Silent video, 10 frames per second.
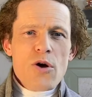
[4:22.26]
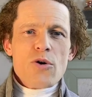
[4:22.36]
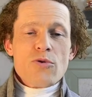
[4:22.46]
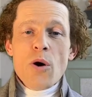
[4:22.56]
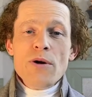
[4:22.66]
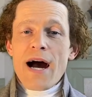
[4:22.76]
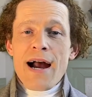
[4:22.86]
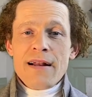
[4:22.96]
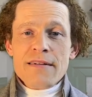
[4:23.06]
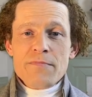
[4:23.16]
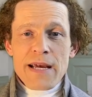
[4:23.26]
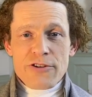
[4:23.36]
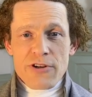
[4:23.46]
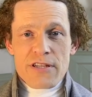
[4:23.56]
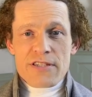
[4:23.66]
Rhode Island
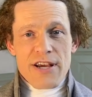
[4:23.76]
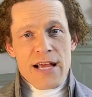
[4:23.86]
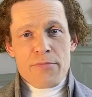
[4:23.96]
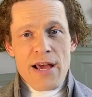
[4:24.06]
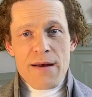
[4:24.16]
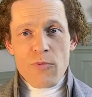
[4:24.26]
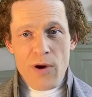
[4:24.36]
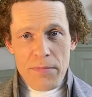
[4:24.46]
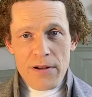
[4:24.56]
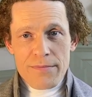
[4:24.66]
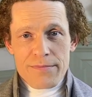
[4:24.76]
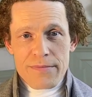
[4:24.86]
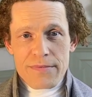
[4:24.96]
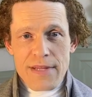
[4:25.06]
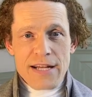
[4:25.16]
patriots Abraham Whipple
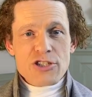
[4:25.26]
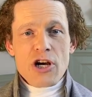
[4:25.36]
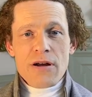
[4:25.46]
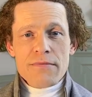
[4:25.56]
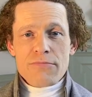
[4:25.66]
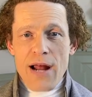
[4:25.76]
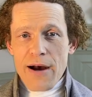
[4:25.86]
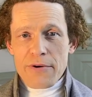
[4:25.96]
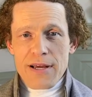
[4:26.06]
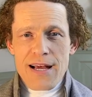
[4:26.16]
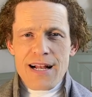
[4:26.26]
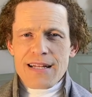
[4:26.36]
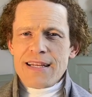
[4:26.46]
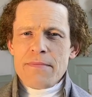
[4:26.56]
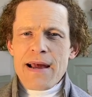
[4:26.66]
and John Brown
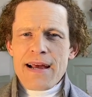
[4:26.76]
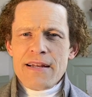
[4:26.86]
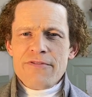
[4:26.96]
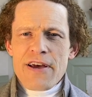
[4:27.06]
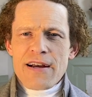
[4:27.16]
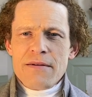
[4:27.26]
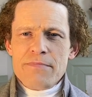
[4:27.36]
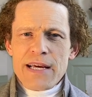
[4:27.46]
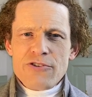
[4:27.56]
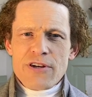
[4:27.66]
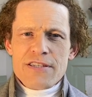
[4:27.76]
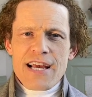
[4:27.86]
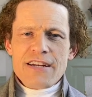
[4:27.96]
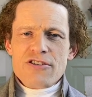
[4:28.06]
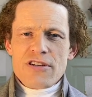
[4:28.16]
led a band of their compatriots
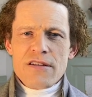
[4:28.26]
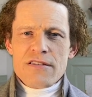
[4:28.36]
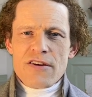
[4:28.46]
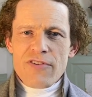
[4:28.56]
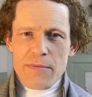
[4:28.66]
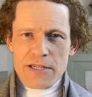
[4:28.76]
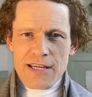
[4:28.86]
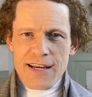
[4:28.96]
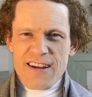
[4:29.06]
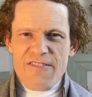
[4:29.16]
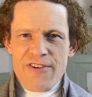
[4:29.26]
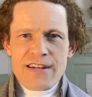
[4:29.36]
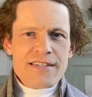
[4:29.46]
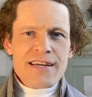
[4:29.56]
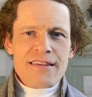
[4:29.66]
and sons of liberty
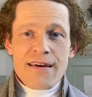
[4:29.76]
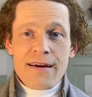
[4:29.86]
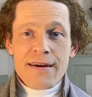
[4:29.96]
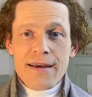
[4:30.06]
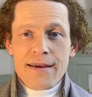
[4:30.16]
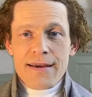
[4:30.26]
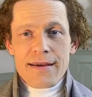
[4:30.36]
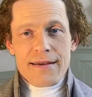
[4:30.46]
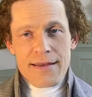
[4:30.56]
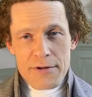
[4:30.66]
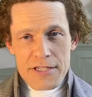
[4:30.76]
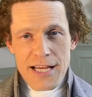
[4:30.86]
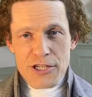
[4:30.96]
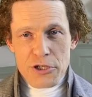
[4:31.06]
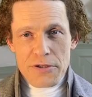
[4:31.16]
inventing their
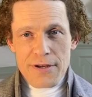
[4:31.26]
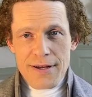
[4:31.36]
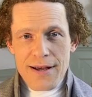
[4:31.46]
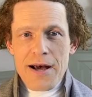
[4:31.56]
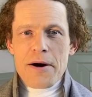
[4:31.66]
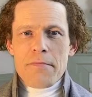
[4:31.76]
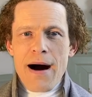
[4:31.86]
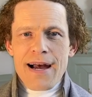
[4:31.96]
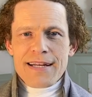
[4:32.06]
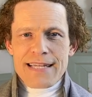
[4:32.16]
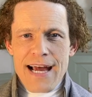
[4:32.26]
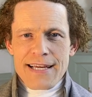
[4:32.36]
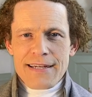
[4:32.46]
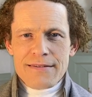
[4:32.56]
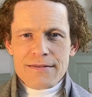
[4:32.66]
irritation by
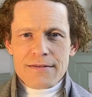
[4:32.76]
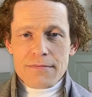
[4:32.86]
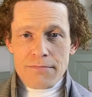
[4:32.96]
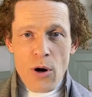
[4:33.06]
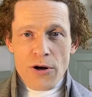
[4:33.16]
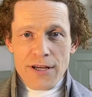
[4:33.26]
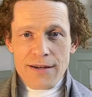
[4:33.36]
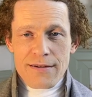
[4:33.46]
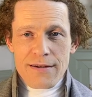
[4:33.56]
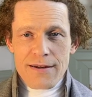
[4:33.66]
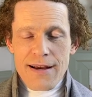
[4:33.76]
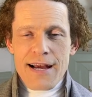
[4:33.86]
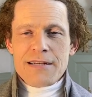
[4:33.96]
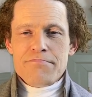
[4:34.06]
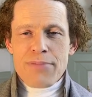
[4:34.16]
attacking boarding,
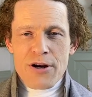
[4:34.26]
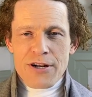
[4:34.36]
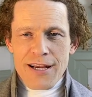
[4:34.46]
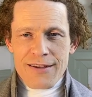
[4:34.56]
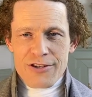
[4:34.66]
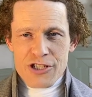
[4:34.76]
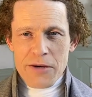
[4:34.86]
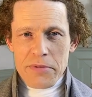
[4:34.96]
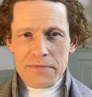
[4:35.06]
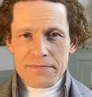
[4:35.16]
and burning the ship,